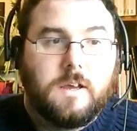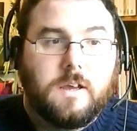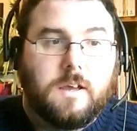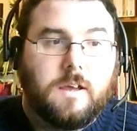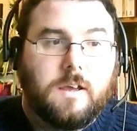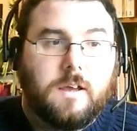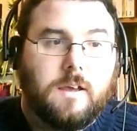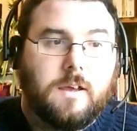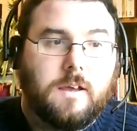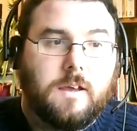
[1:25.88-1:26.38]

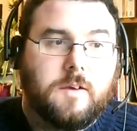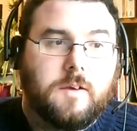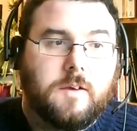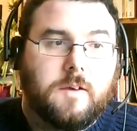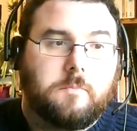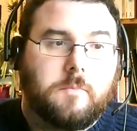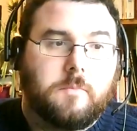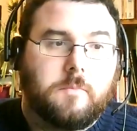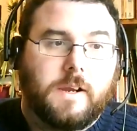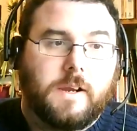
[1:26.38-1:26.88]

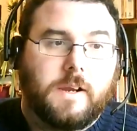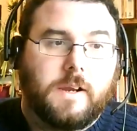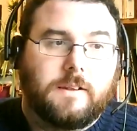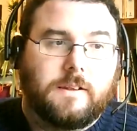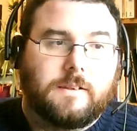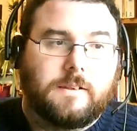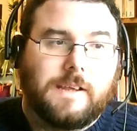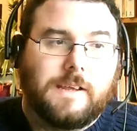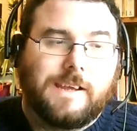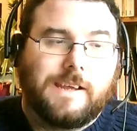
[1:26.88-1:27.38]
like,
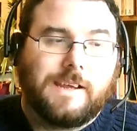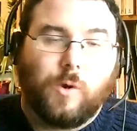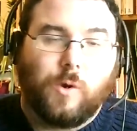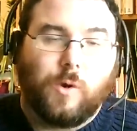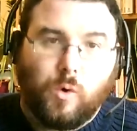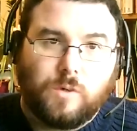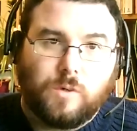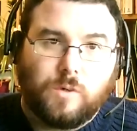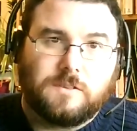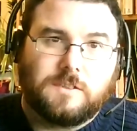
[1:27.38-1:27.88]
they
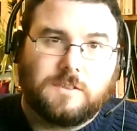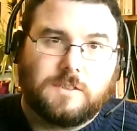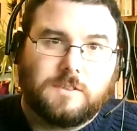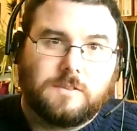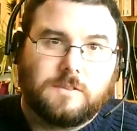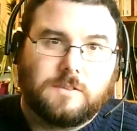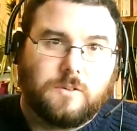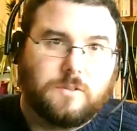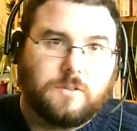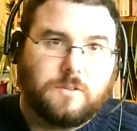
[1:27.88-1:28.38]
couldn't
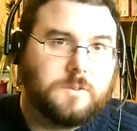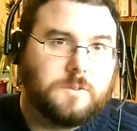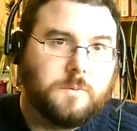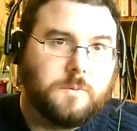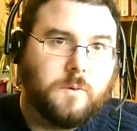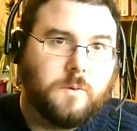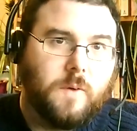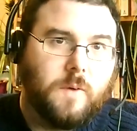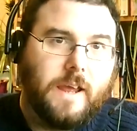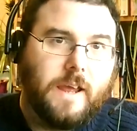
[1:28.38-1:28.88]
turn
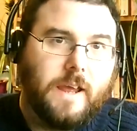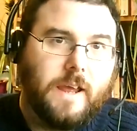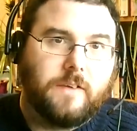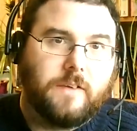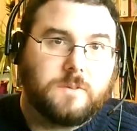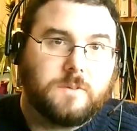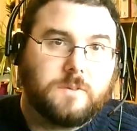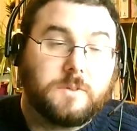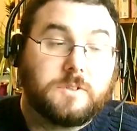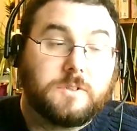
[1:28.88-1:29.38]
someone away.
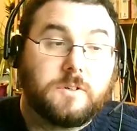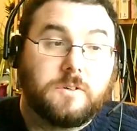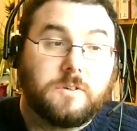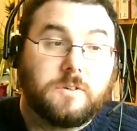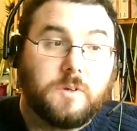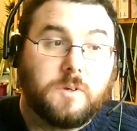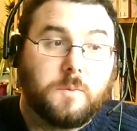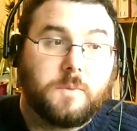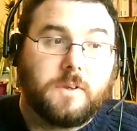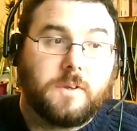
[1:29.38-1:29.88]
If someone
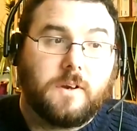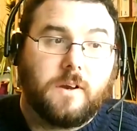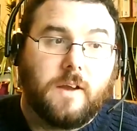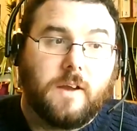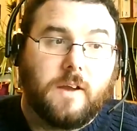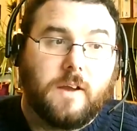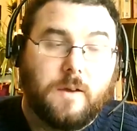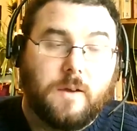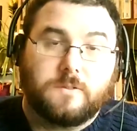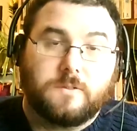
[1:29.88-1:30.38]
turned up to their
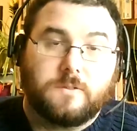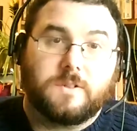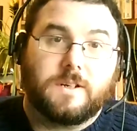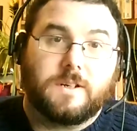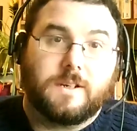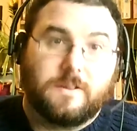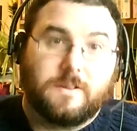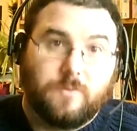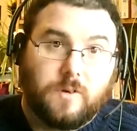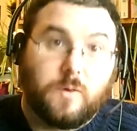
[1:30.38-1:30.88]
house and was
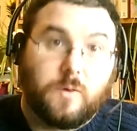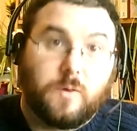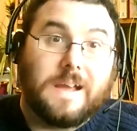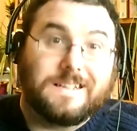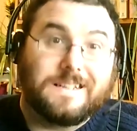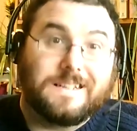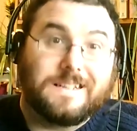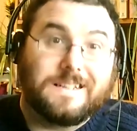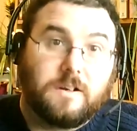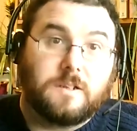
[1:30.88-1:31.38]
like
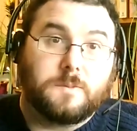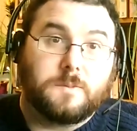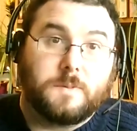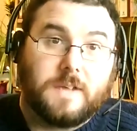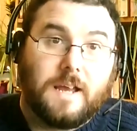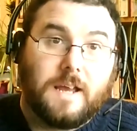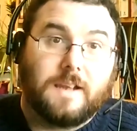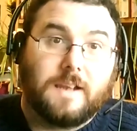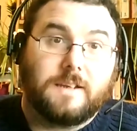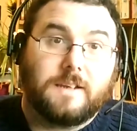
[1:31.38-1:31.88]
requested
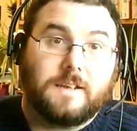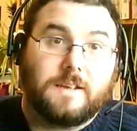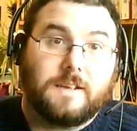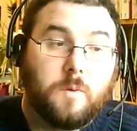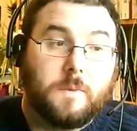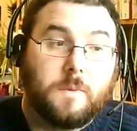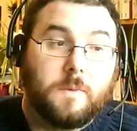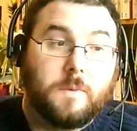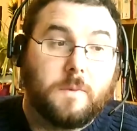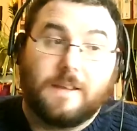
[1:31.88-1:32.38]
hospitality
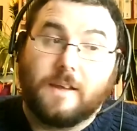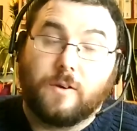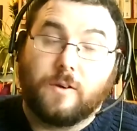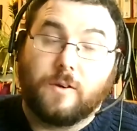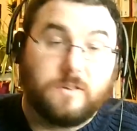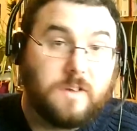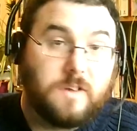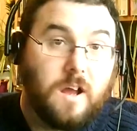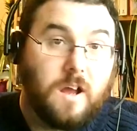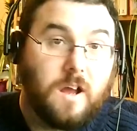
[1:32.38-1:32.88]
formally, they
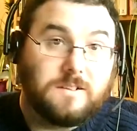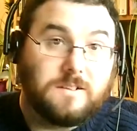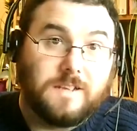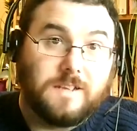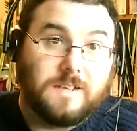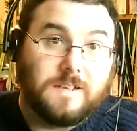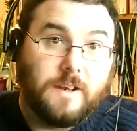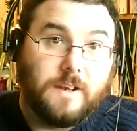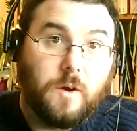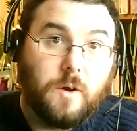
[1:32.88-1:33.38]
could not
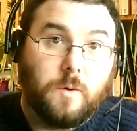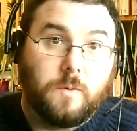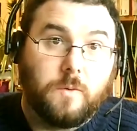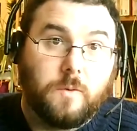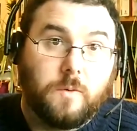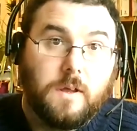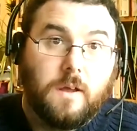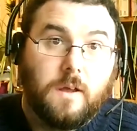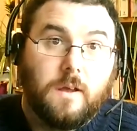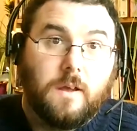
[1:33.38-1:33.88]
say no.
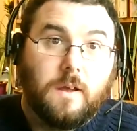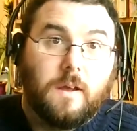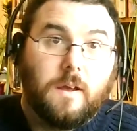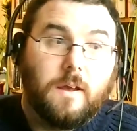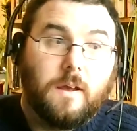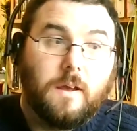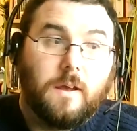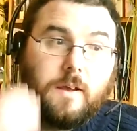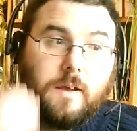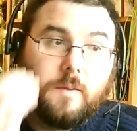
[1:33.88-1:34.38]

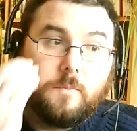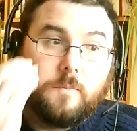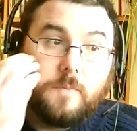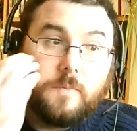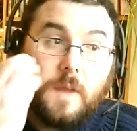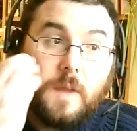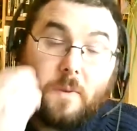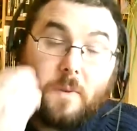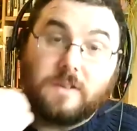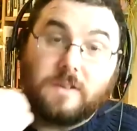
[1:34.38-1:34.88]

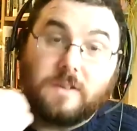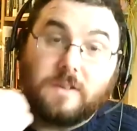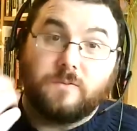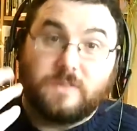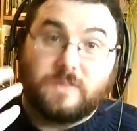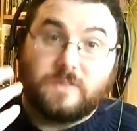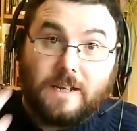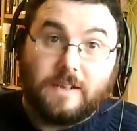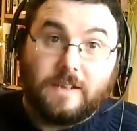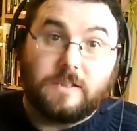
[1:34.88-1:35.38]
That person
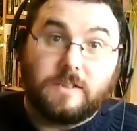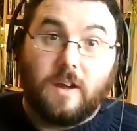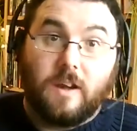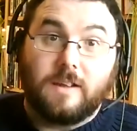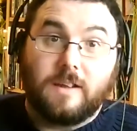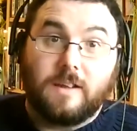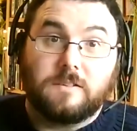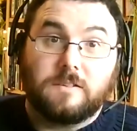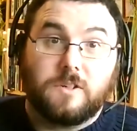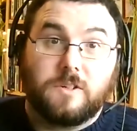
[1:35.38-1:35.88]
was then
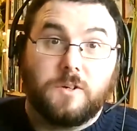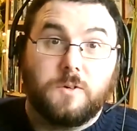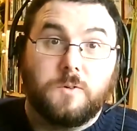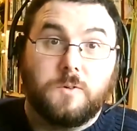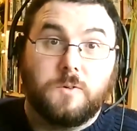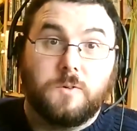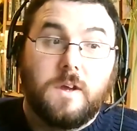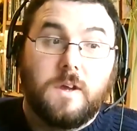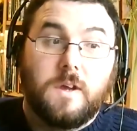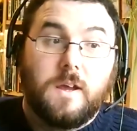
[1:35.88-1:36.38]
entitled
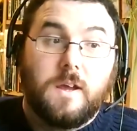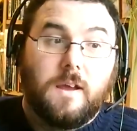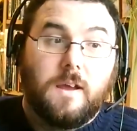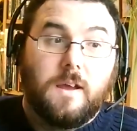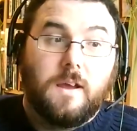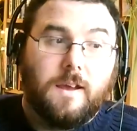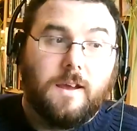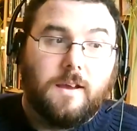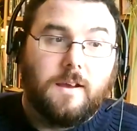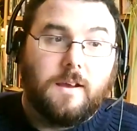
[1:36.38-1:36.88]
to
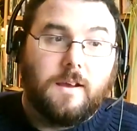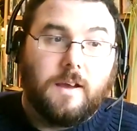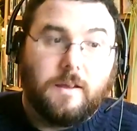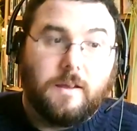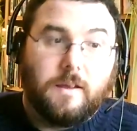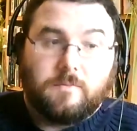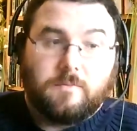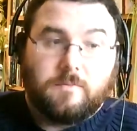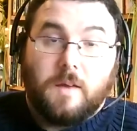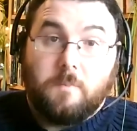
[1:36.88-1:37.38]

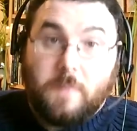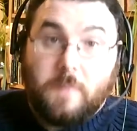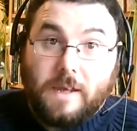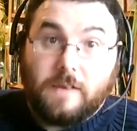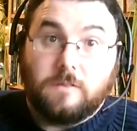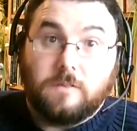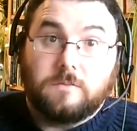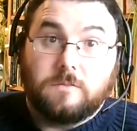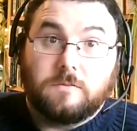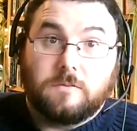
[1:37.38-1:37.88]
a
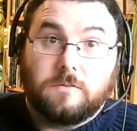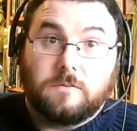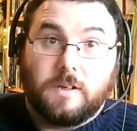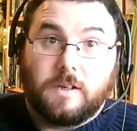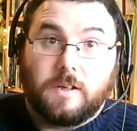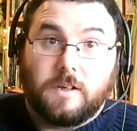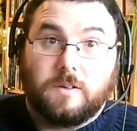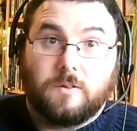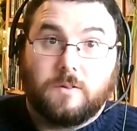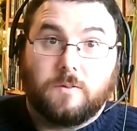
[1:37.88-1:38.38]
meal,
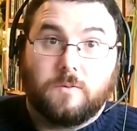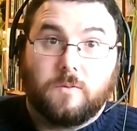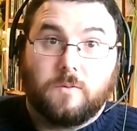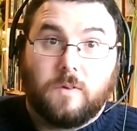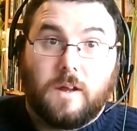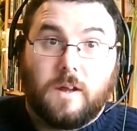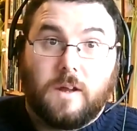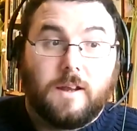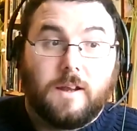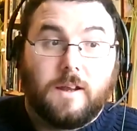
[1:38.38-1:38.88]
like,
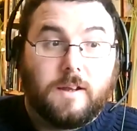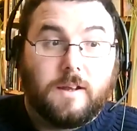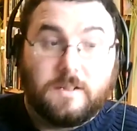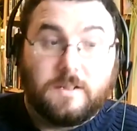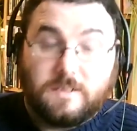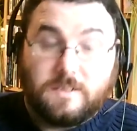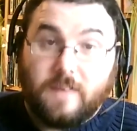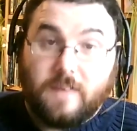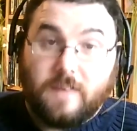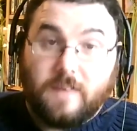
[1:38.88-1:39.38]
a
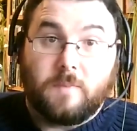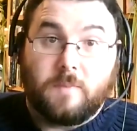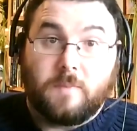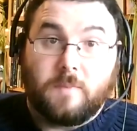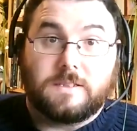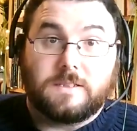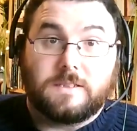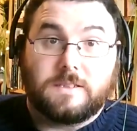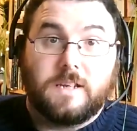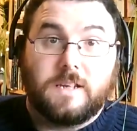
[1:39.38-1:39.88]
safe
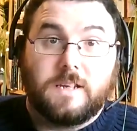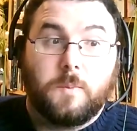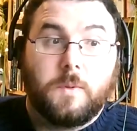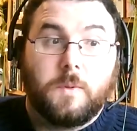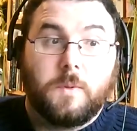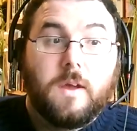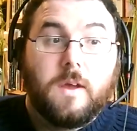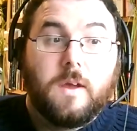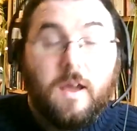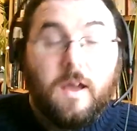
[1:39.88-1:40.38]
place to sleep.
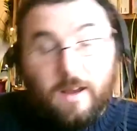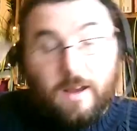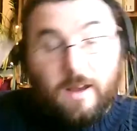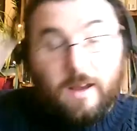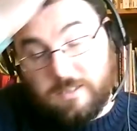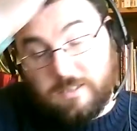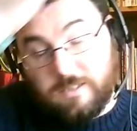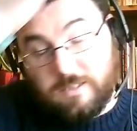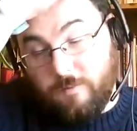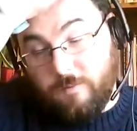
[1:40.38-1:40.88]
And
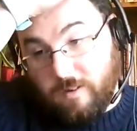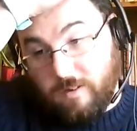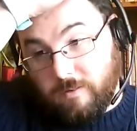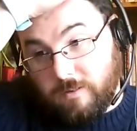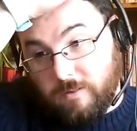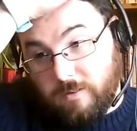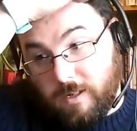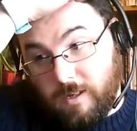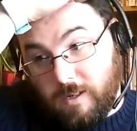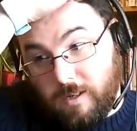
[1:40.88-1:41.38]
actually, I
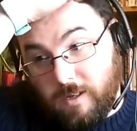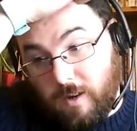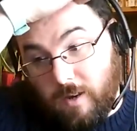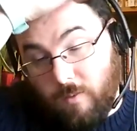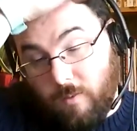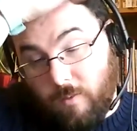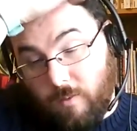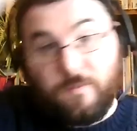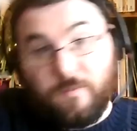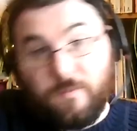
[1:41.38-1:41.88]
found a
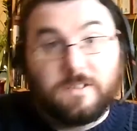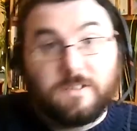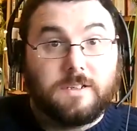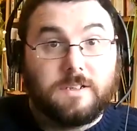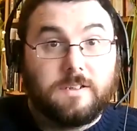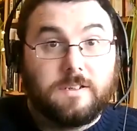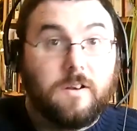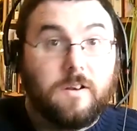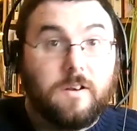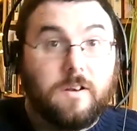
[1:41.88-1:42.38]
reference
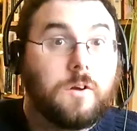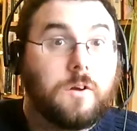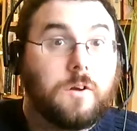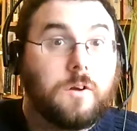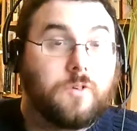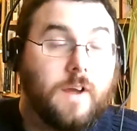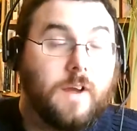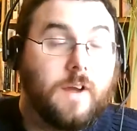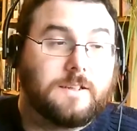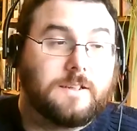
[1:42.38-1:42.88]
in the law
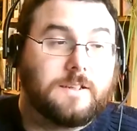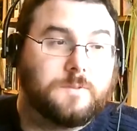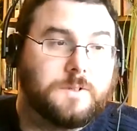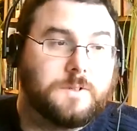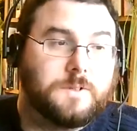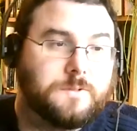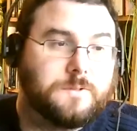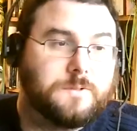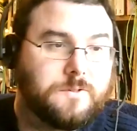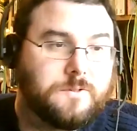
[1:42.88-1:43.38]
tracts,
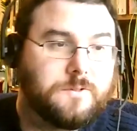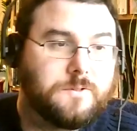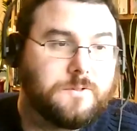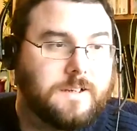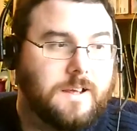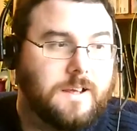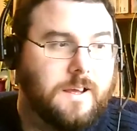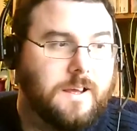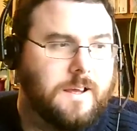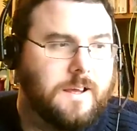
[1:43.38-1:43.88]
which was
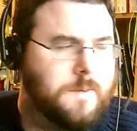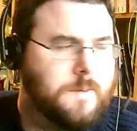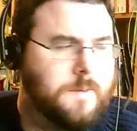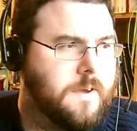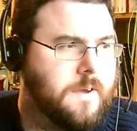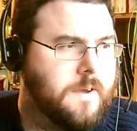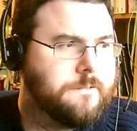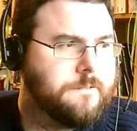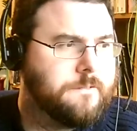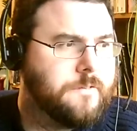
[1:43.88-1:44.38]
great.
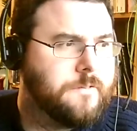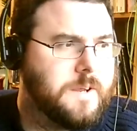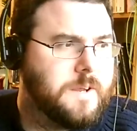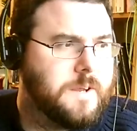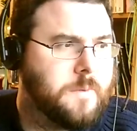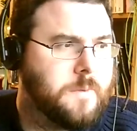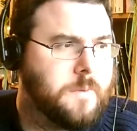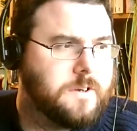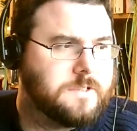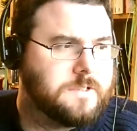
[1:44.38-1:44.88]
A free
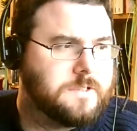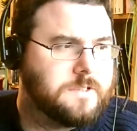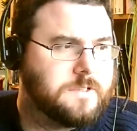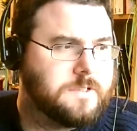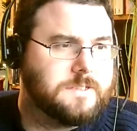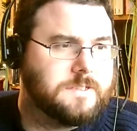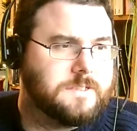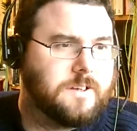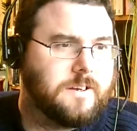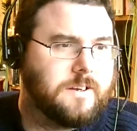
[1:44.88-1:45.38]
person
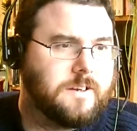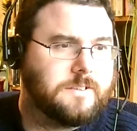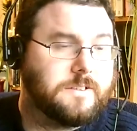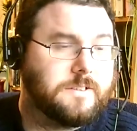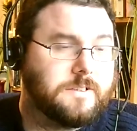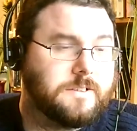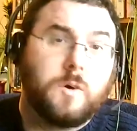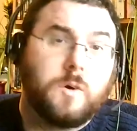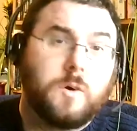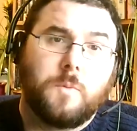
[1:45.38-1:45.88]
is entitled
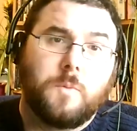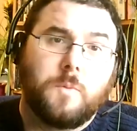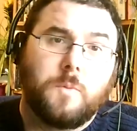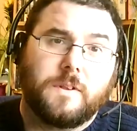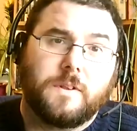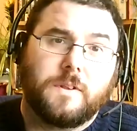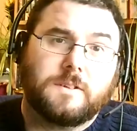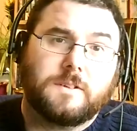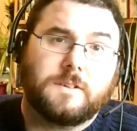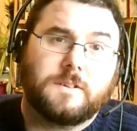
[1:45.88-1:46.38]
to no
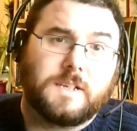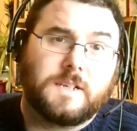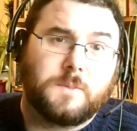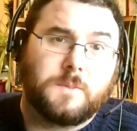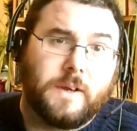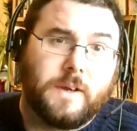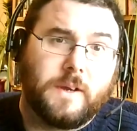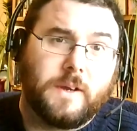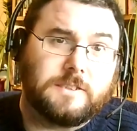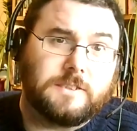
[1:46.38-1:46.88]
more than 6
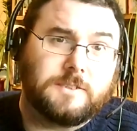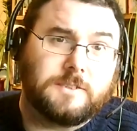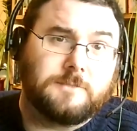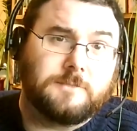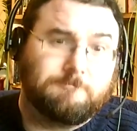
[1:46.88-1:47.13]
pints.